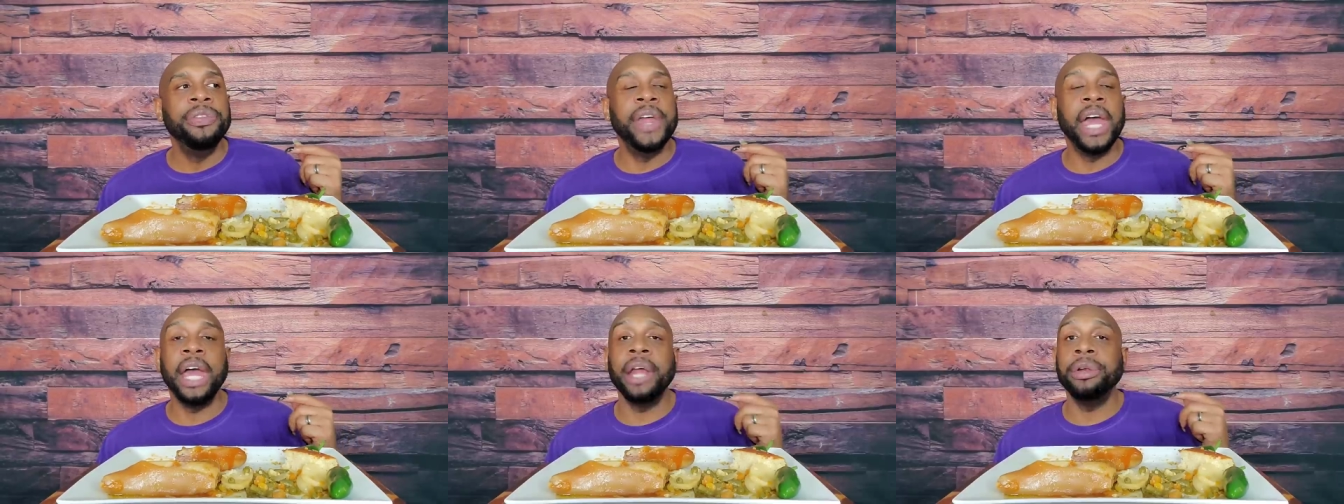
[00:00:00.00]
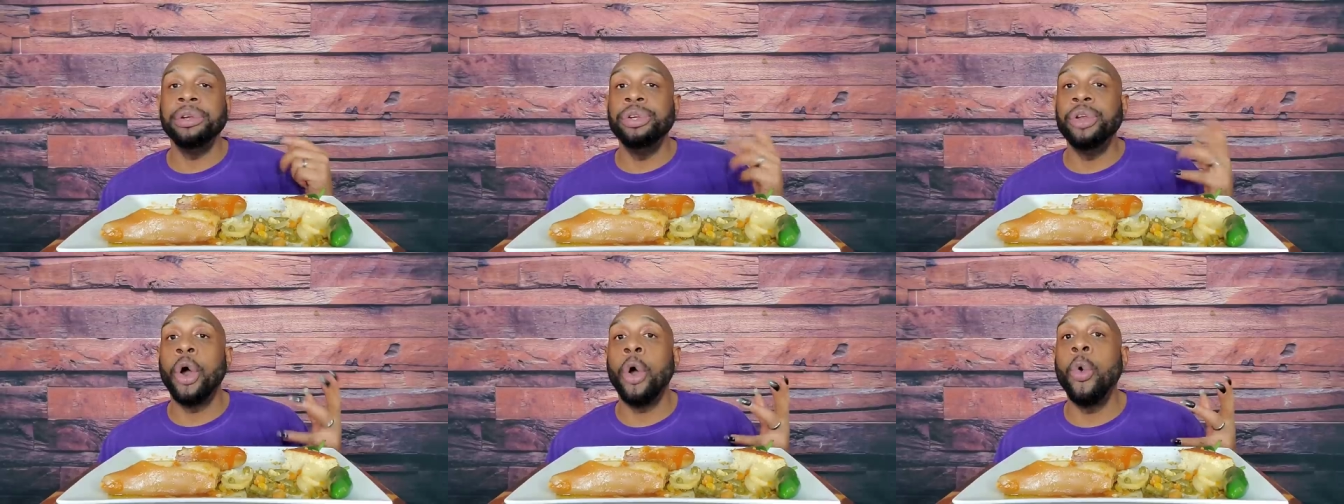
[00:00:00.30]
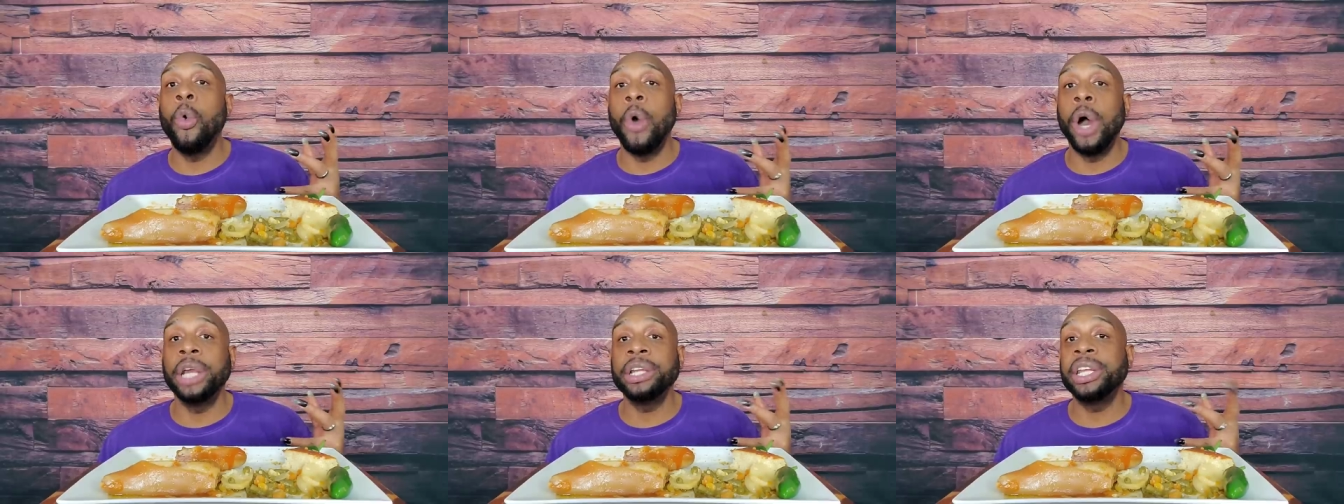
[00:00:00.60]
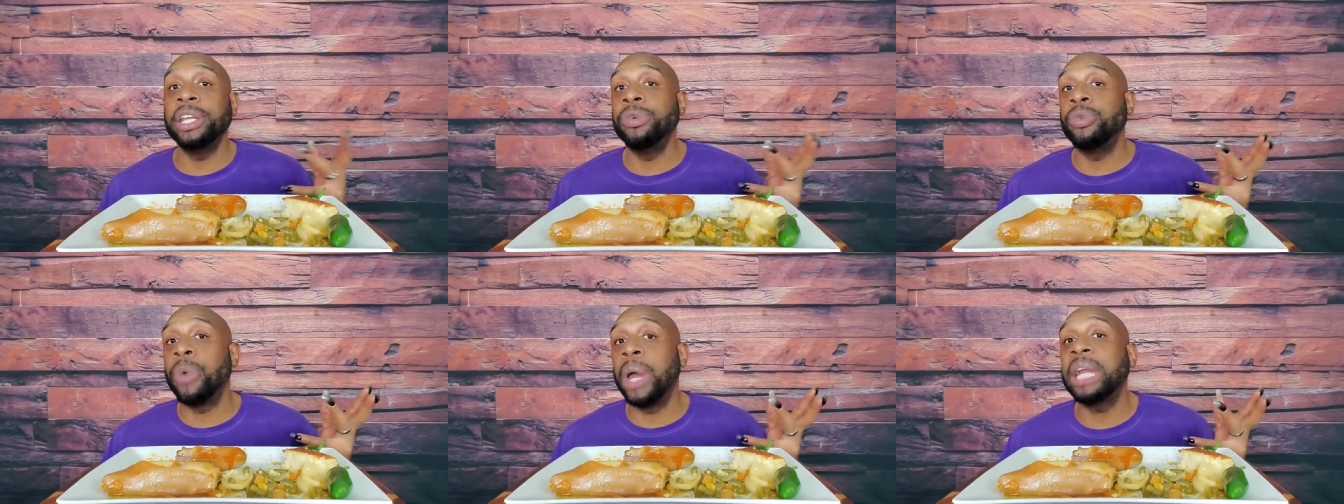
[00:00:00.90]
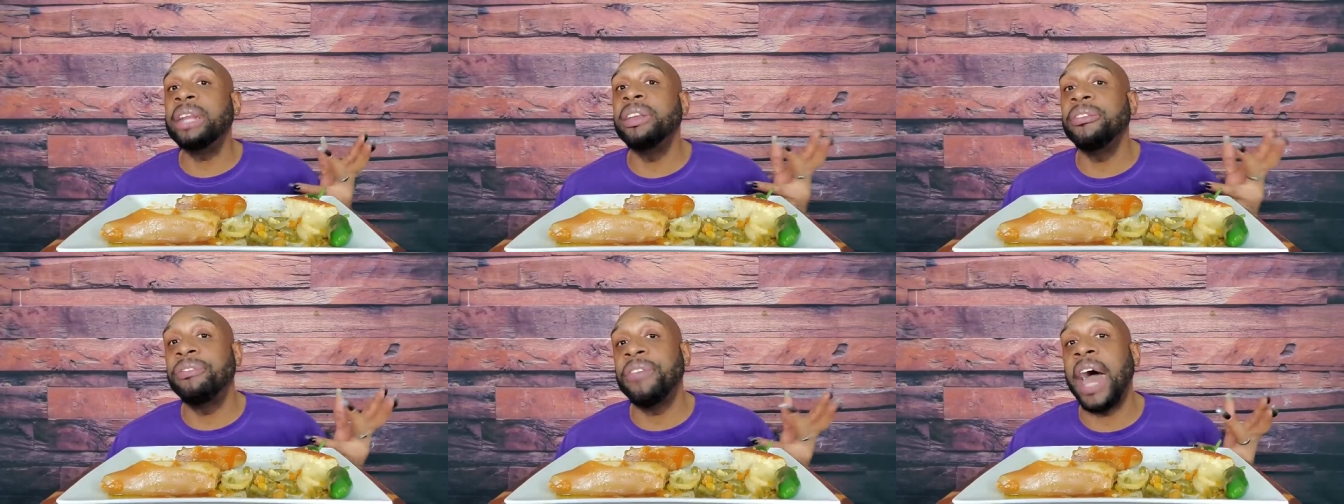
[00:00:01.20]
that no one can
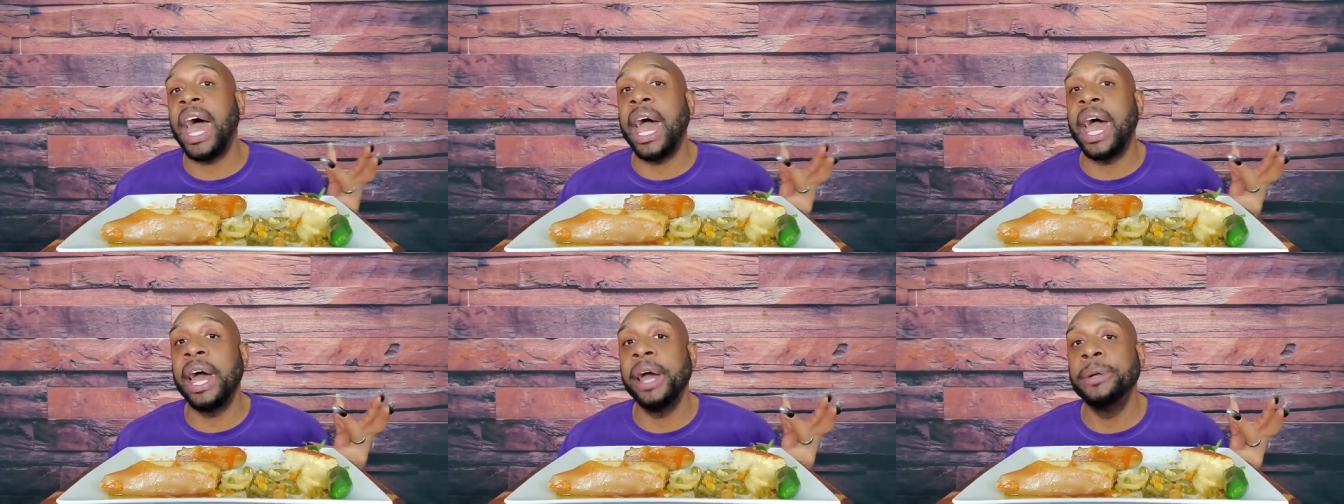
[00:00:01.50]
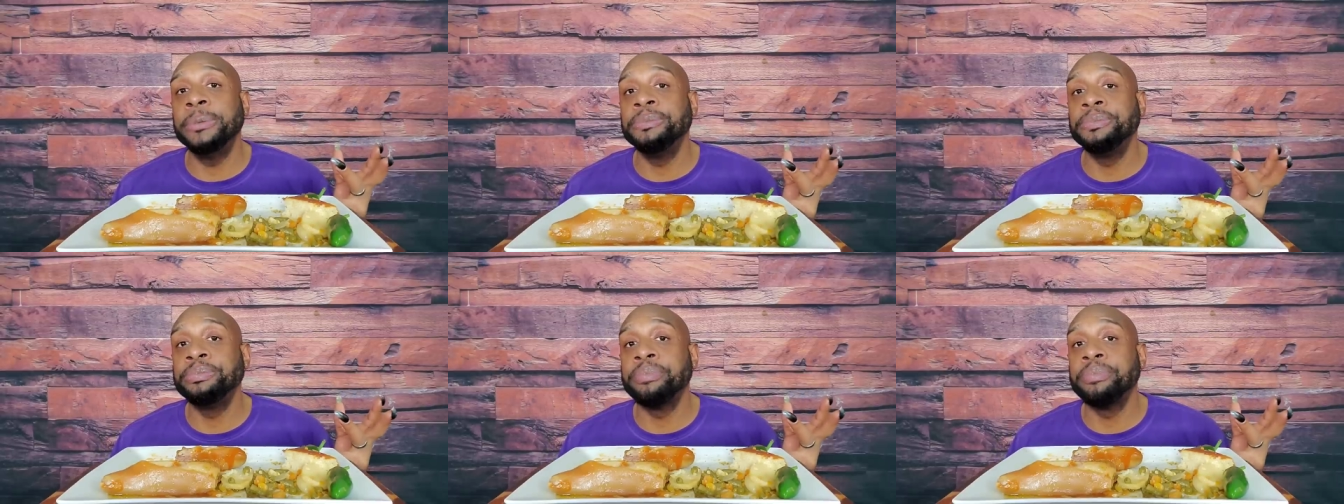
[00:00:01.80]
rectify